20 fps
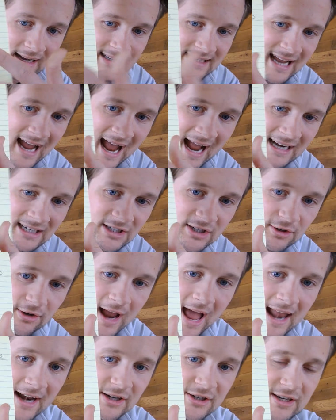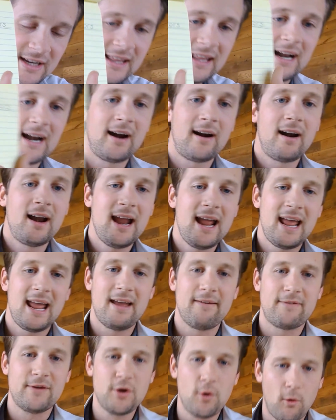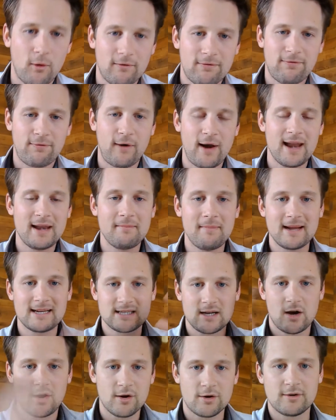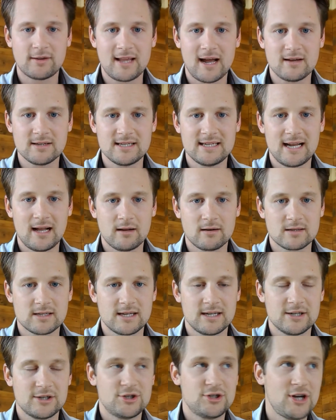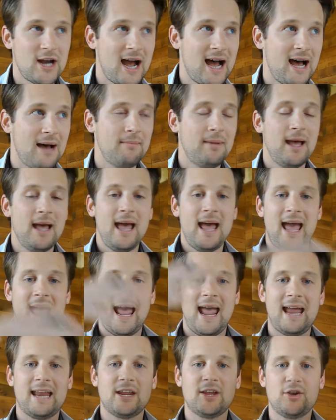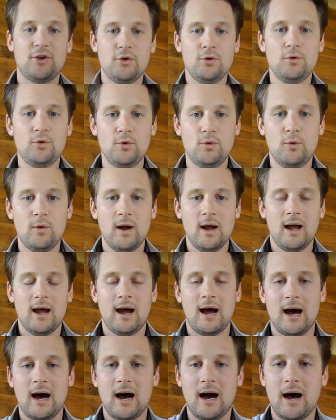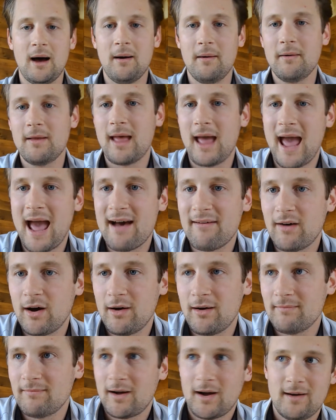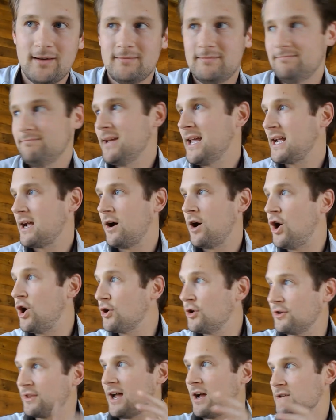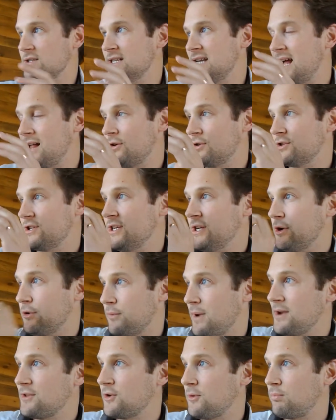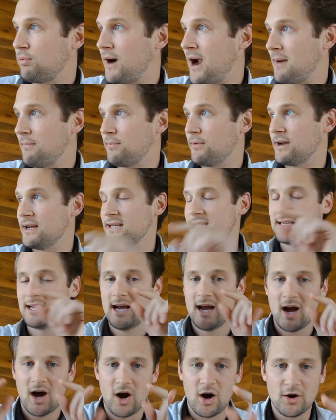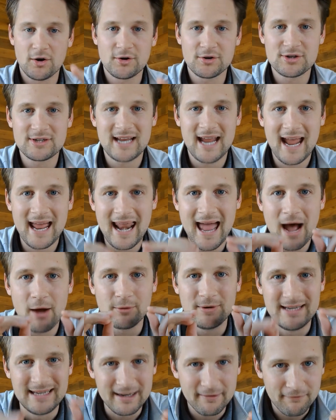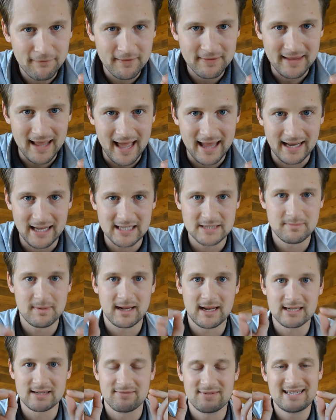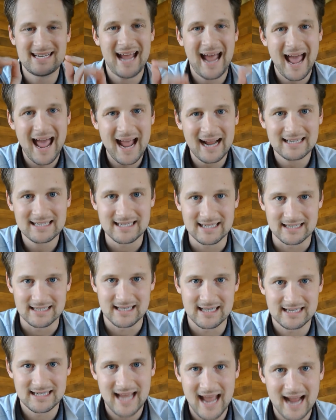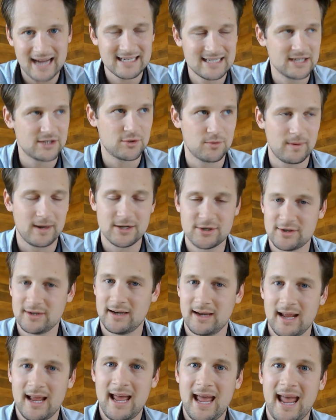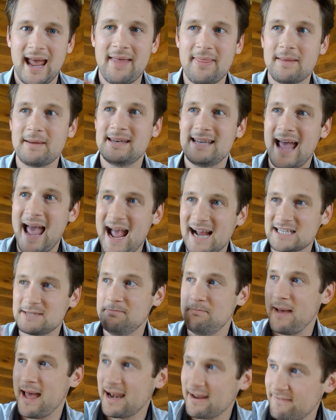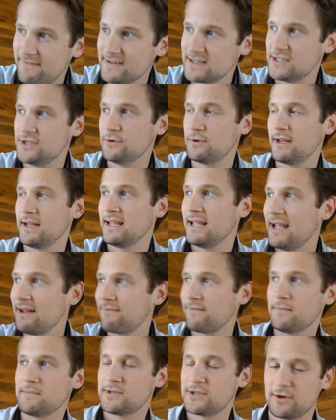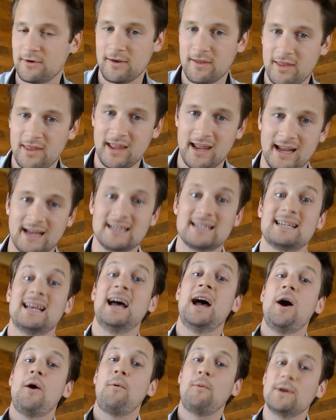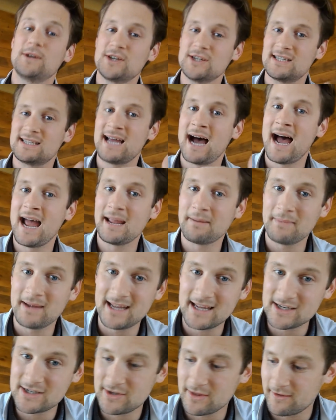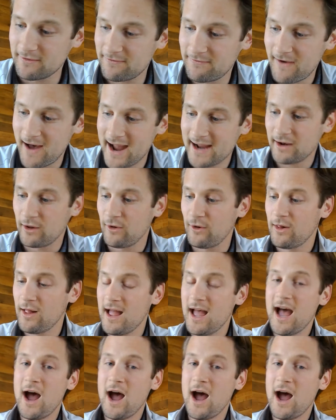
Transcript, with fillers: Tax strategy there. If your friend makes $100,000 at his job and you make $100,000 in your rental properties, understand how different that is because of taxes, the tax situation, and the tax benefits you can get from certain things, which is tying me into the final.